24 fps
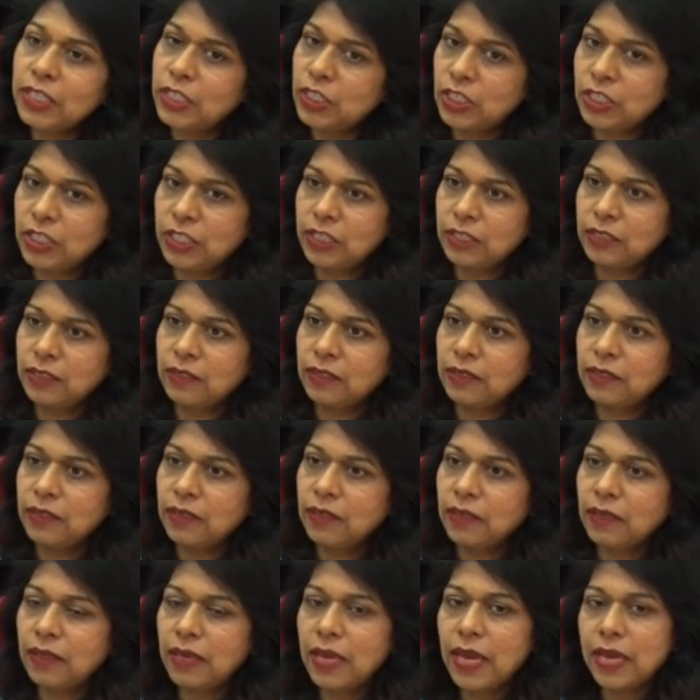reach
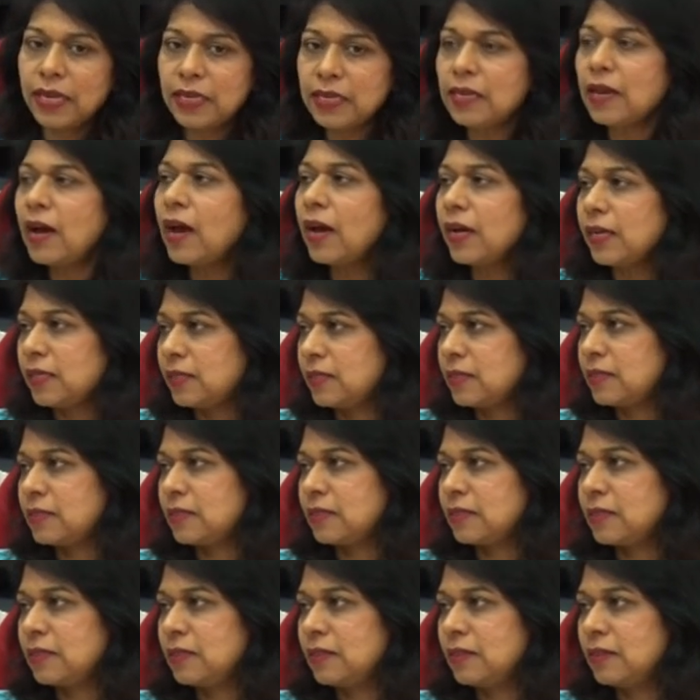any
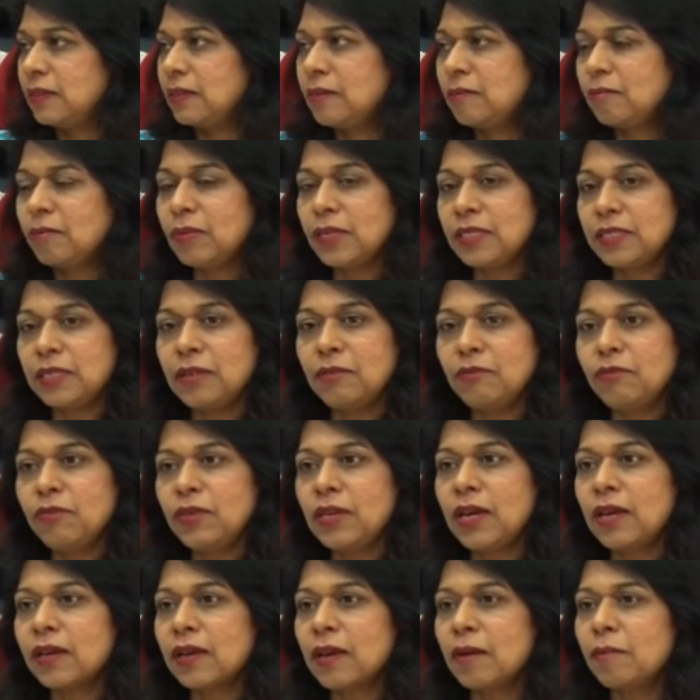heights, but
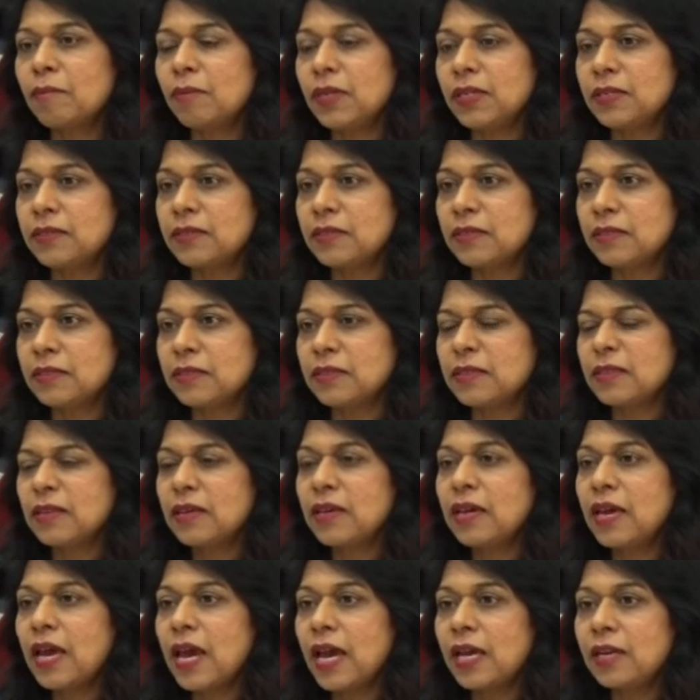if we are
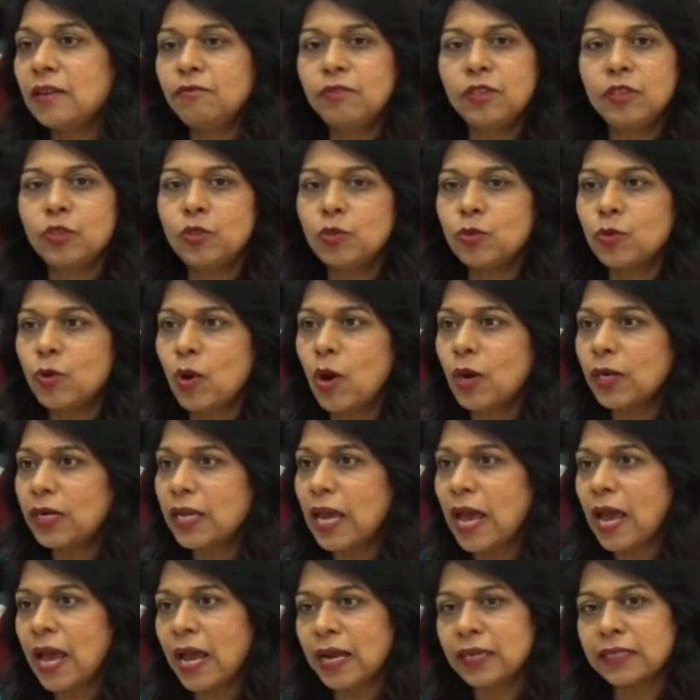complacent and if we do
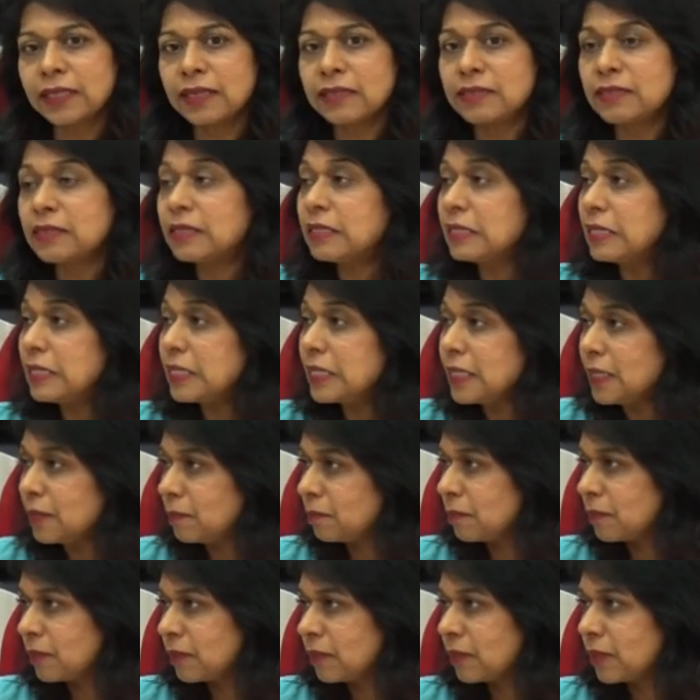not act as a
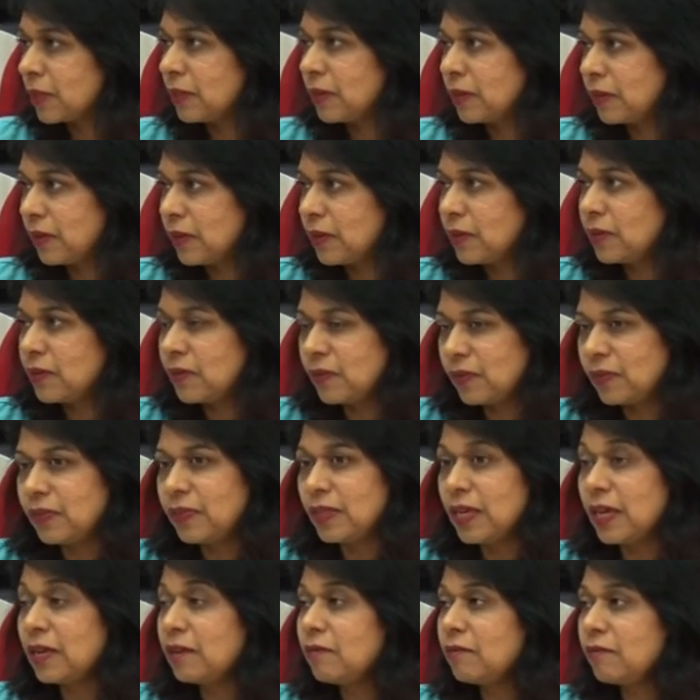team,
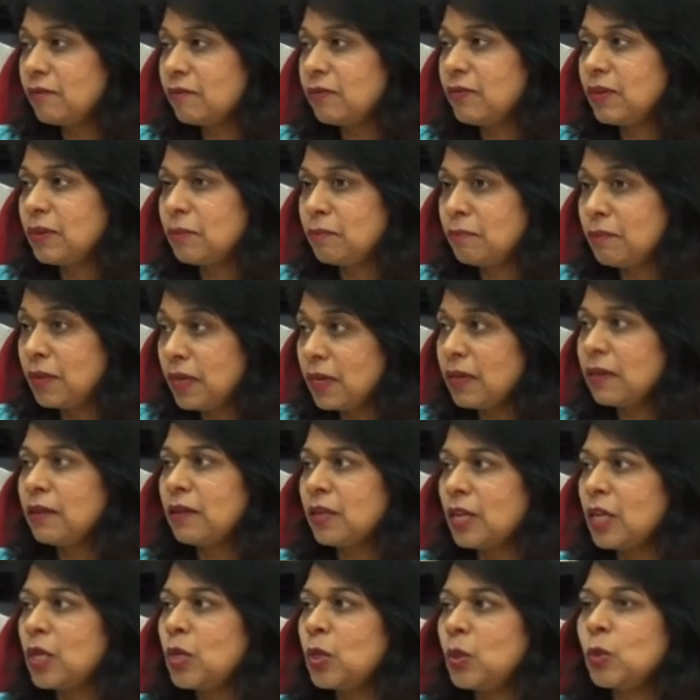then we
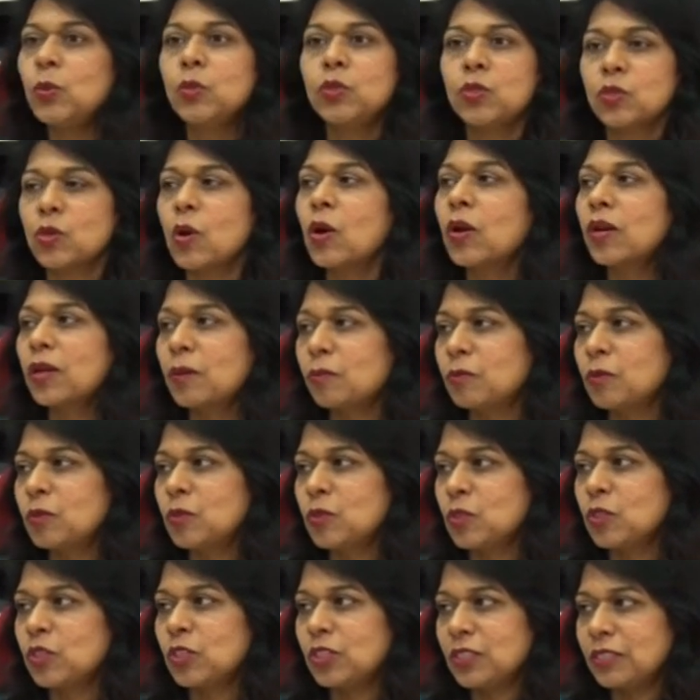may lose on our
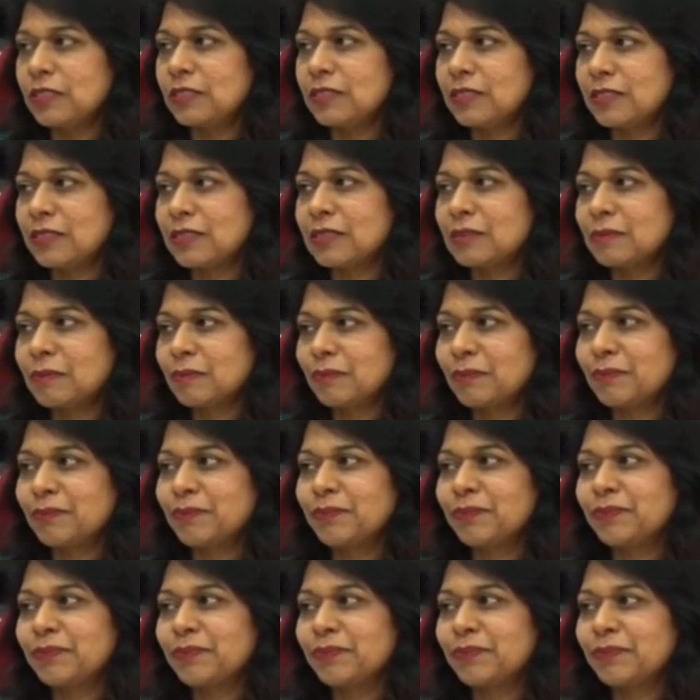positions.